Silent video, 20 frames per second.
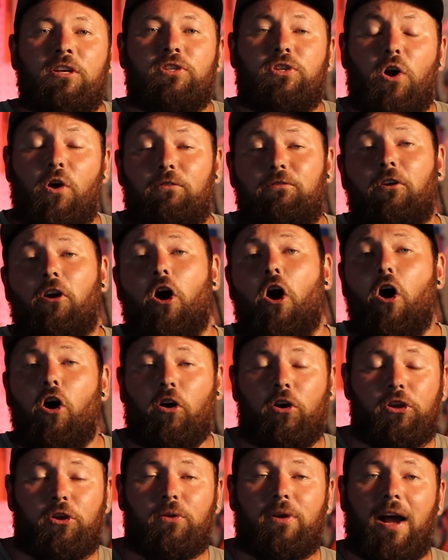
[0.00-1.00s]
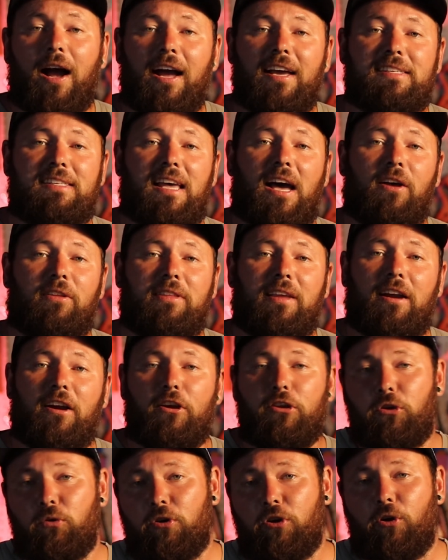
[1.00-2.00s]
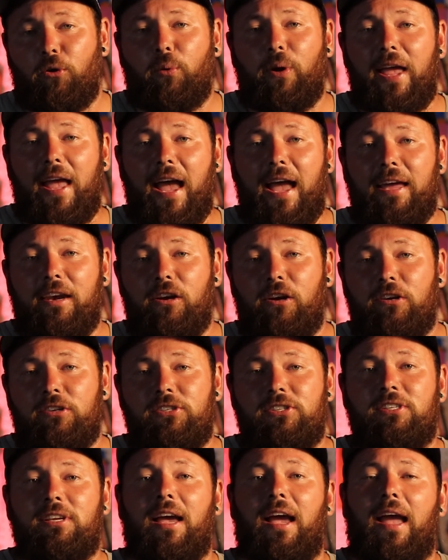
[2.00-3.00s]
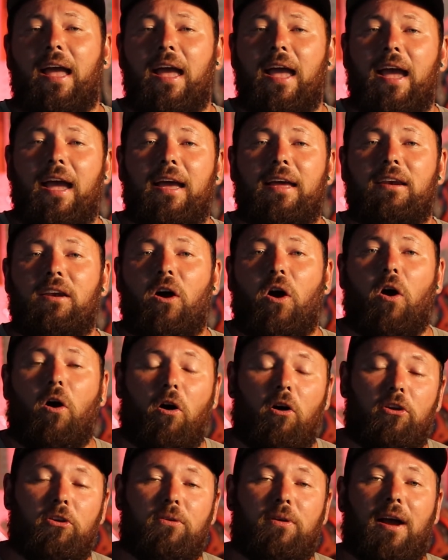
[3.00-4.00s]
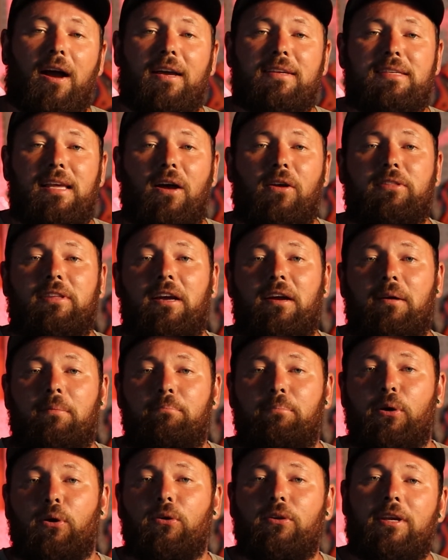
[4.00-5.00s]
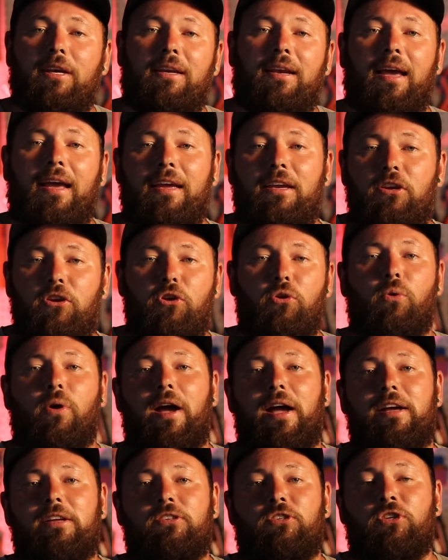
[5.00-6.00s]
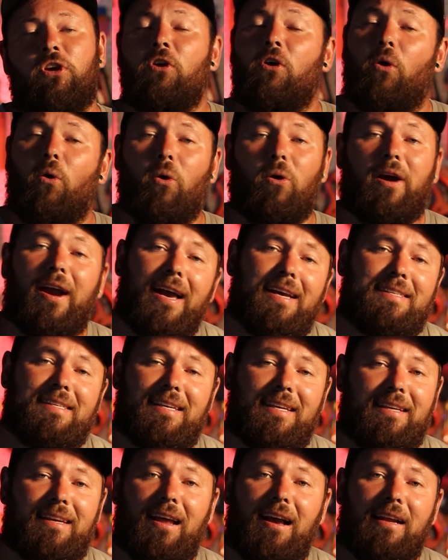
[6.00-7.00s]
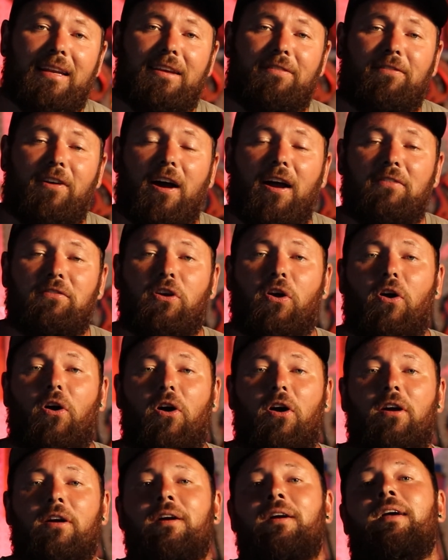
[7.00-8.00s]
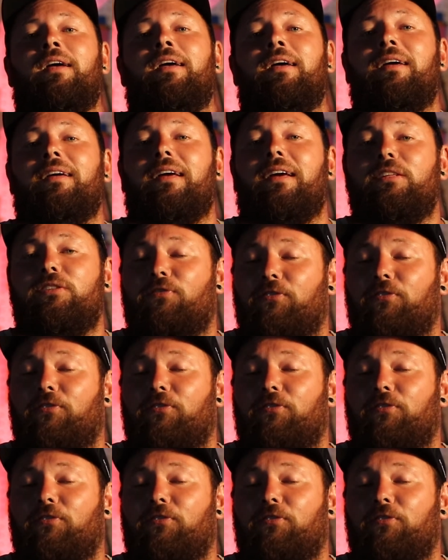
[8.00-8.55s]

So for all you guys out there, you creators, and all you guys out there building a New Edge or SN95 car, it's